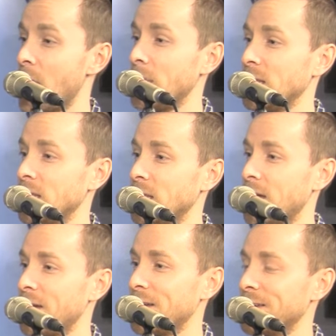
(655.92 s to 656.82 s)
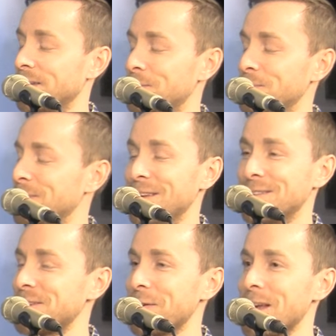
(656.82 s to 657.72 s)
I mean, the, uh,
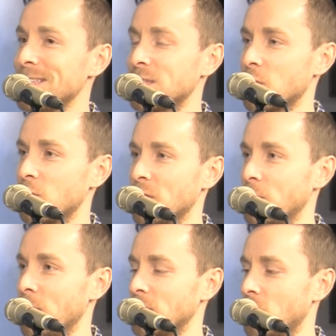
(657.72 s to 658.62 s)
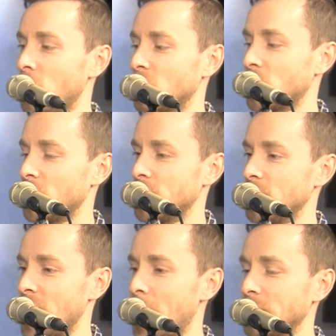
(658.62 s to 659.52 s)
it's crazy. Sort of when we were told, sort of the,
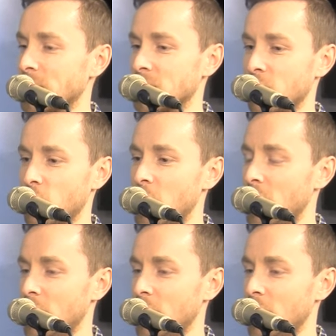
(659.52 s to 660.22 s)
the optics of